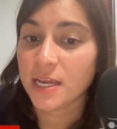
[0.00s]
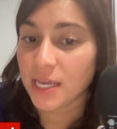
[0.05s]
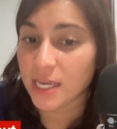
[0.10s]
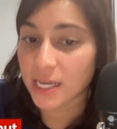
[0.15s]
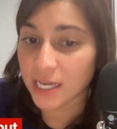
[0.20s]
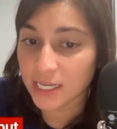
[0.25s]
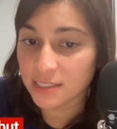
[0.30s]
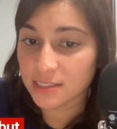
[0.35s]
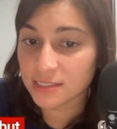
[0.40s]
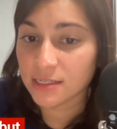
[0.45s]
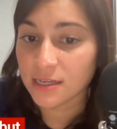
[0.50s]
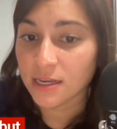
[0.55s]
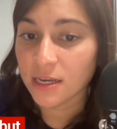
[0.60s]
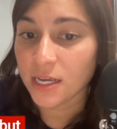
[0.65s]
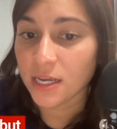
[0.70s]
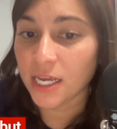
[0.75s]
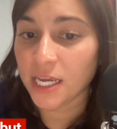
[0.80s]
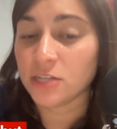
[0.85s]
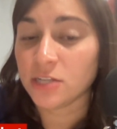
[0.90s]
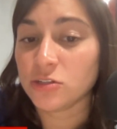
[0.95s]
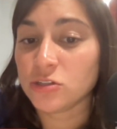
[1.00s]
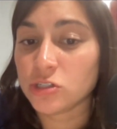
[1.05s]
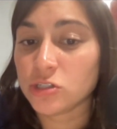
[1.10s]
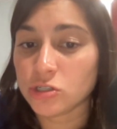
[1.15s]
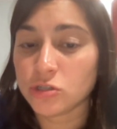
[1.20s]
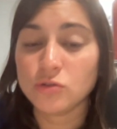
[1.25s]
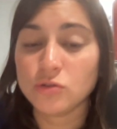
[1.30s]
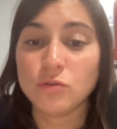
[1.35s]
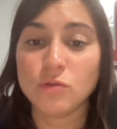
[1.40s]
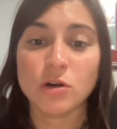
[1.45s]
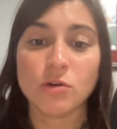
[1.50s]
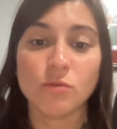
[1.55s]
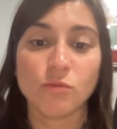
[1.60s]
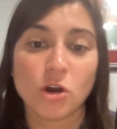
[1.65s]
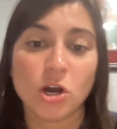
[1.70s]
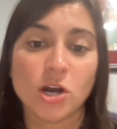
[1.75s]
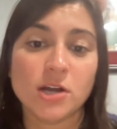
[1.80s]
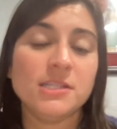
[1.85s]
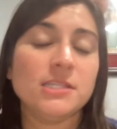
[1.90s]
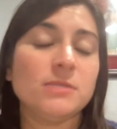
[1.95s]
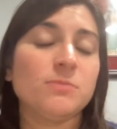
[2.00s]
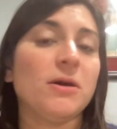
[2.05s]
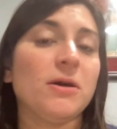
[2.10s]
hits and two runs,